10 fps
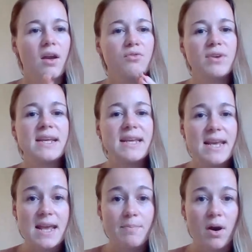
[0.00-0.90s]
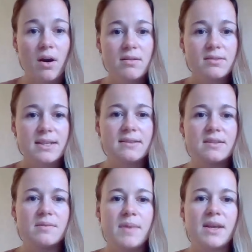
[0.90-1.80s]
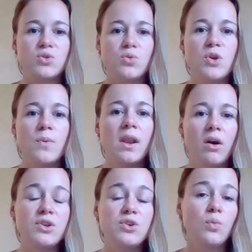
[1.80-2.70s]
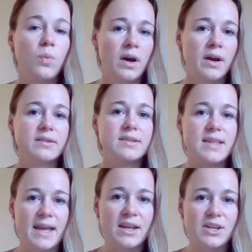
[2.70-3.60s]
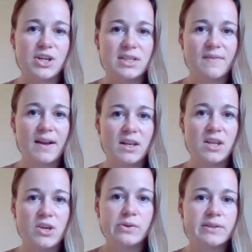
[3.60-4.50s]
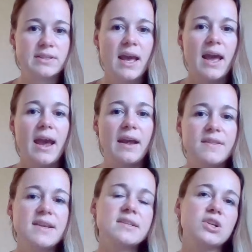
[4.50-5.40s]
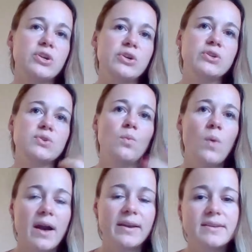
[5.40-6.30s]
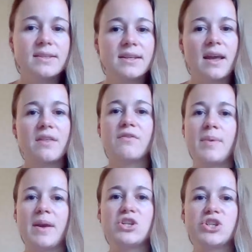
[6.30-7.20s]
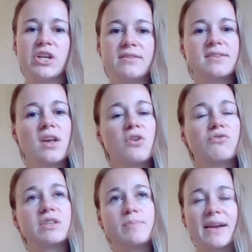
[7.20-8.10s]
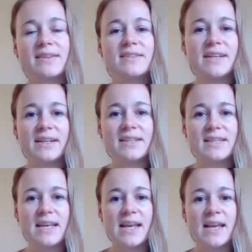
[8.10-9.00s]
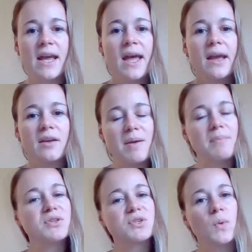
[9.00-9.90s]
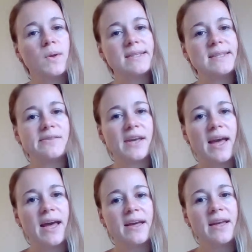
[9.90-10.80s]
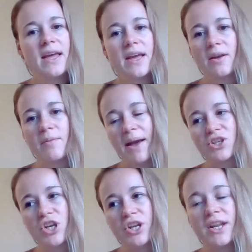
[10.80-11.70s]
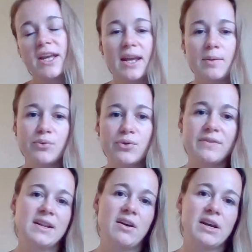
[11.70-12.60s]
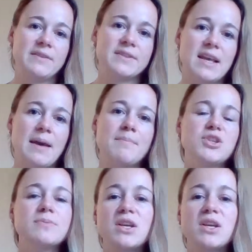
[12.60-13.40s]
A really key part is to make sure you align your work to the NHS values, and these include working together for patients, respect and dignity, commitment to quality of care, compassion, improving lives, and just